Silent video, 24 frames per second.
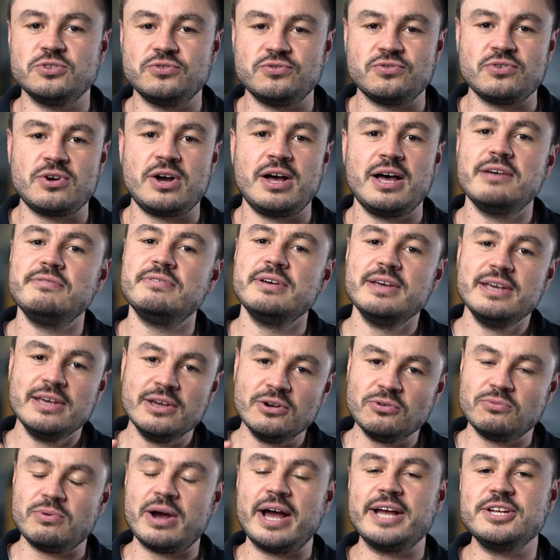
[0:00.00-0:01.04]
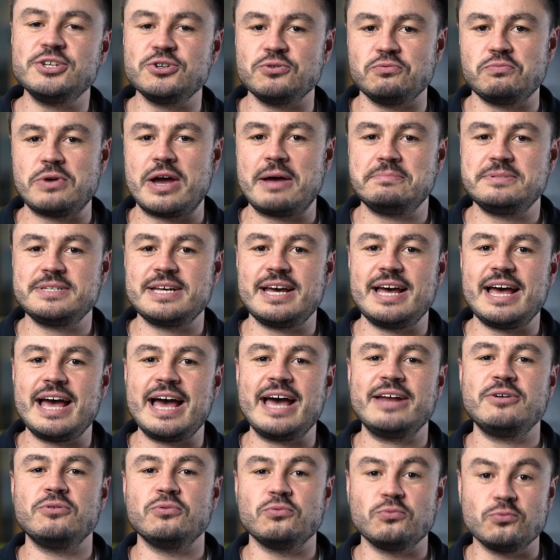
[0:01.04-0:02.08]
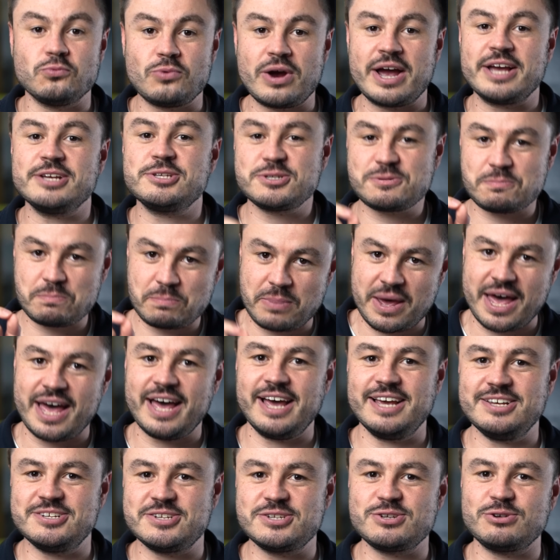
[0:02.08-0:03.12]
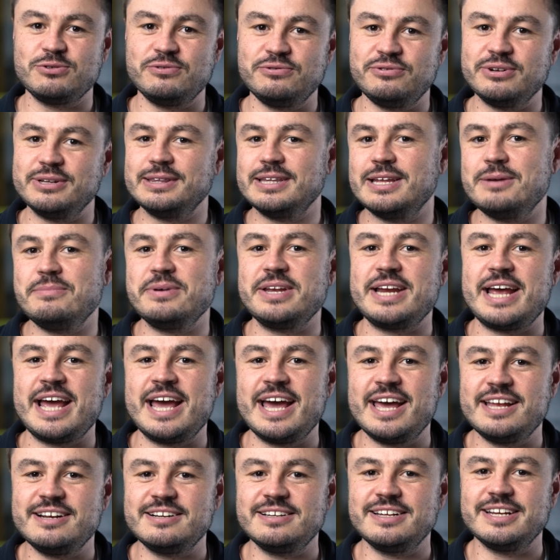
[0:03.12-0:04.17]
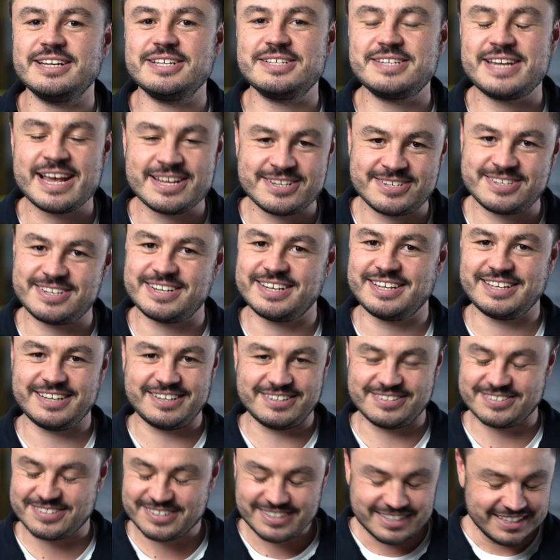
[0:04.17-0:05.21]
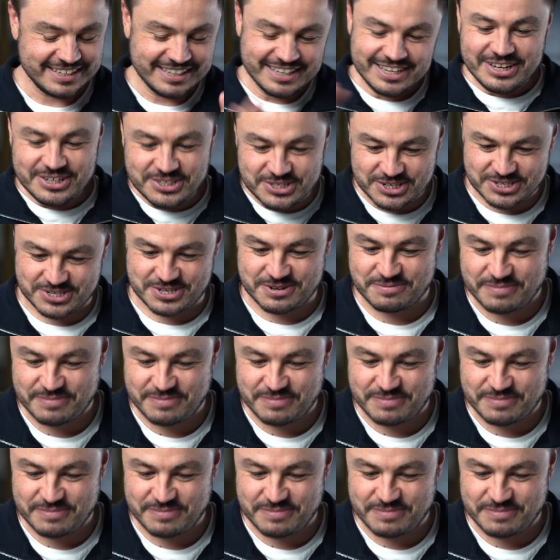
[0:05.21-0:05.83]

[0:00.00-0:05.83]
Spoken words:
drive Ranger Raptor at race pace for limit handling testing. It is just